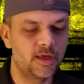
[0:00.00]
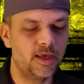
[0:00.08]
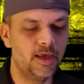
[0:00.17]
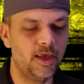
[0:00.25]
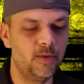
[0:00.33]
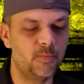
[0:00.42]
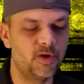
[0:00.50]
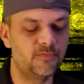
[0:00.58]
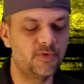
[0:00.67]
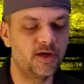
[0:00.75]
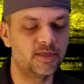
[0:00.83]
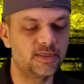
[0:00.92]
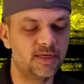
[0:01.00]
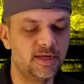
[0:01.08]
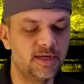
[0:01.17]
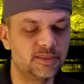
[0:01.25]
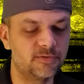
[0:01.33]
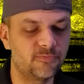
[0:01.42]
and my fiance
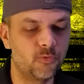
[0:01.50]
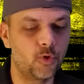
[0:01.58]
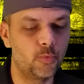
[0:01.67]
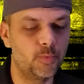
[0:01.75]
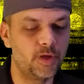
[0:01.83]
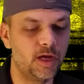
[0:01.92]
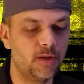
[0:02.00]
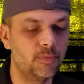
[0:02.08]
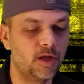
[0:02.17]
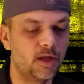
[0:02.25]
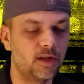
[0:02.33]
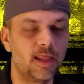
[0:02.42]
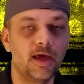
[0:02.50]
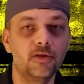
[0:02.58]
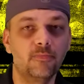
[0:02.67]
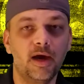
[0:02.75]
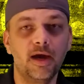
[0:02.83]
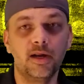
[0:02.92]
has informed me I'm not allowed to
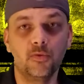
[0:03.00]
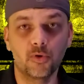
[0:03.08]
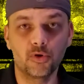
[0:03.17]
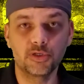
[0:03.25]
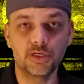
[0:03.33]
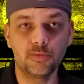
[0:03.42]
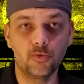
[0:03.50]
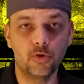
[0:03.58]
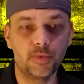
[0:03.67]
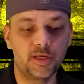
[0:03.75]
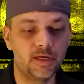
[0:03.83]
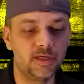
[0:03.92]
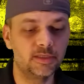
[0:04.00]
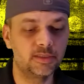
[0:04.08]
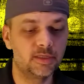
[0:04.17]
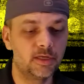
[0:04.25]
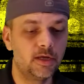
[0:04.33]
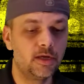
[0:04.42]
buy any Worlds anymore
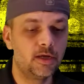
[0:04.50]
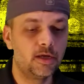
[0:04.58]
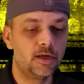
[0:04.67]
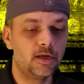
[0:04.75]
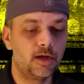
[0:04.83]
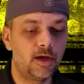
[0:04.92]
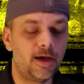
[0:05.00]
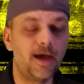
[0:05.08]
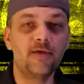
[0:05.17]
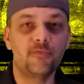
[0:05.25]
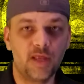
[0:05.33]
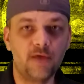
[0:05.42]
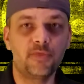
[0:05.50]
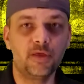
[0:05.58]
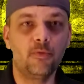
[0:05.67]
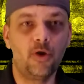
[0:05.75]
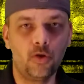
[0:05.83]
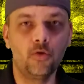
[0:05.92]
because I have left
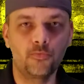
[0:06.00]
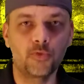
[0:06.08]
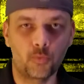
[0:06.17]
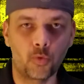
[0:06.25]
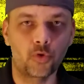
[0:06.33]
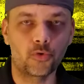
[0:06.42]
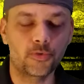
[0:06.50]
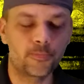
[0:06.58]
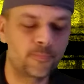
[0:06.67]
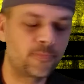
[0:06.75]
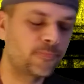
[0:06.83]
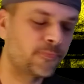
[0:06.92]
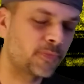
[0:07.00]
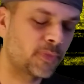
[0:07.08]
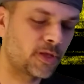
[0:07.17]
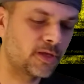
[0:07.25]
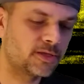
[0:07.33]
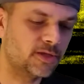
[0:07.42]
them all over the world.
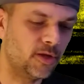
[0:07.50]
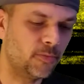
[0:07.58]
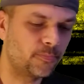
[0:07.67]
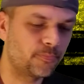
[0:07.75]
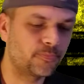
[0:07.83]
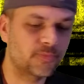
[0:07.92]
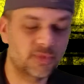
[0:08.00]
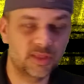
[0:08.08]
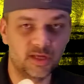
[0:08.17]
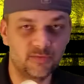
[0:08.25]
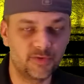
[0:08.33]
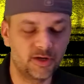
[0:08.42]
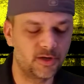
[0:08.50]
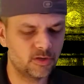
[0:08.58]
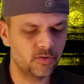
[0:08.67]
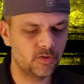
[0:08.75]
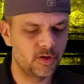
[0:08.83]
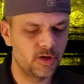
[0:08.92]
So, the Defender.
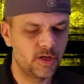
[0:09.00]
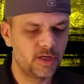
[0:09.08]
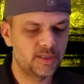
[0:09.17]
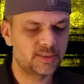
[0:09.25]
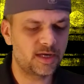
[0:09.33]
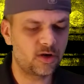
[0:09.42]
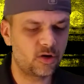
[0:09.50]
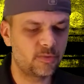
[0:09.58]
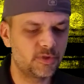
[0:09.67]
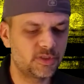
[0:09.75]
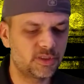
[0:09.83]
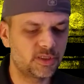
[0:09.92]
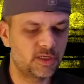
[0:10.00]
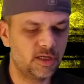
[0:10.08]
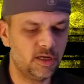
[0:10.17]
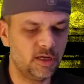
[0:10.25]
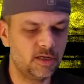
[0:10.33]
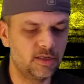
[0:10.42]
Side armors,
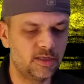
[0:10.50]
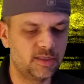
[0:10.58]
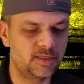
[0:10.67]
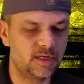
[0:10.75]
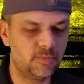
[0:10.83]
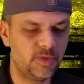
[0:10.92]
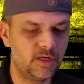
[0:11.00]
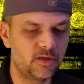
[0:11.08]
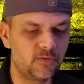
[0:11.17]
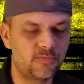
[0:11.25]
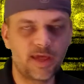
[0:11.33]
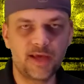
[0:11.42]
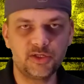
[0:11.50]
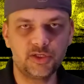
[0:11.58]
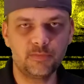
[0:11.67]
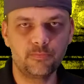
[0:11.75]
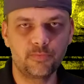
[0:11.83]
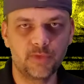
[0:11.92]
it's going to be a little
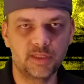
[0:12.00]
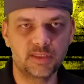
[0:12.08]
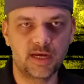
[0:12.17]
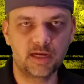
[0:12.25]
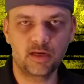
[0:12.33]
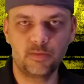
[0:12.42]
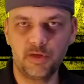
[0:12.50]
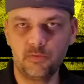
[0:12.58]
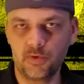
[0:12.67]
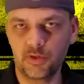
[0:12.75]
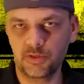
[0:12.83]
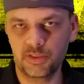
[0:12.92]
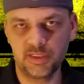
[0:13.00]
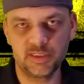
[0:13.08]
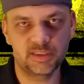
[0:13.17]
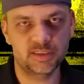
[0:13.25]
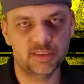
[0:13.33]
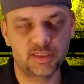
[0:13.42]
flashy. It's not going to be one of those
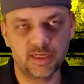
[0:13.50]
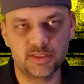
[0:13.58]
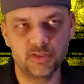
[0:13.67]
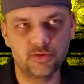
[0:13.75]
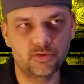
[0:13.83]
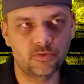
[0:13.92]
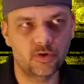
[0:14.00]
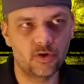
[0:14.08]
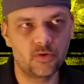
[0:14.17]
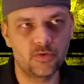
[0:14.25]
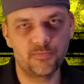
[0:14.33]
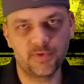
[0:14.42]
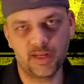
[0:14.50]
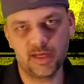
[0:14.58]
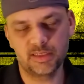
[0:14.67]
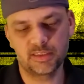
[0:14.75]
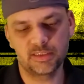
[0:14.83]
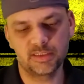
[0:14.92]
discs that you throw and
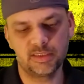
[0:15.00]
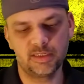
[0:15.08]
finesse,